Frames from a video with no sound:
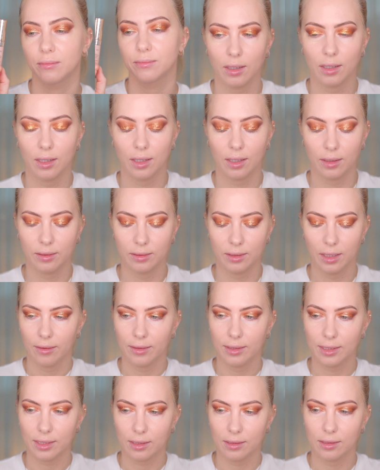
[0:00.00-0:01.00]
And
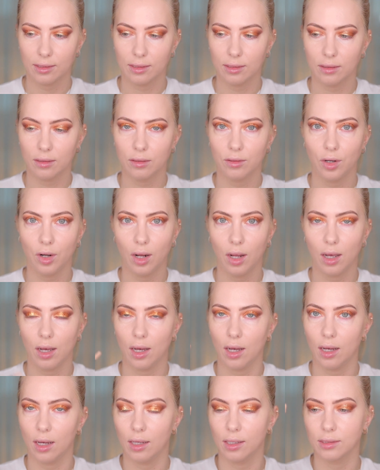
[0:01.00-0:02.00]
this concealer
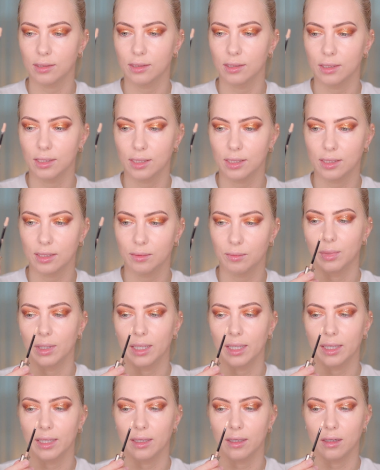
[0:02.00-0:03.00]
has this
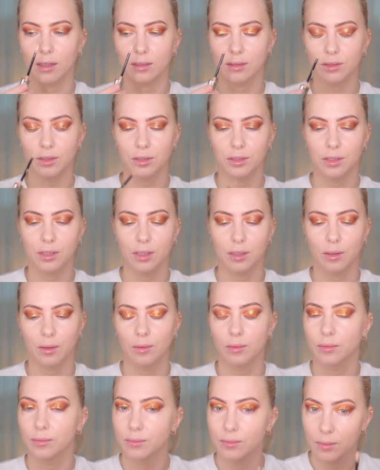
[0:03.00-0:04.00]
pinky
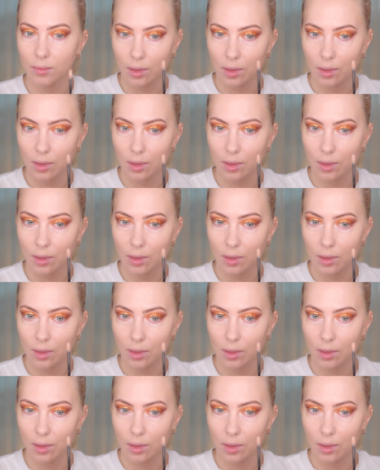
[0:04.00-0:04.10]
undertone,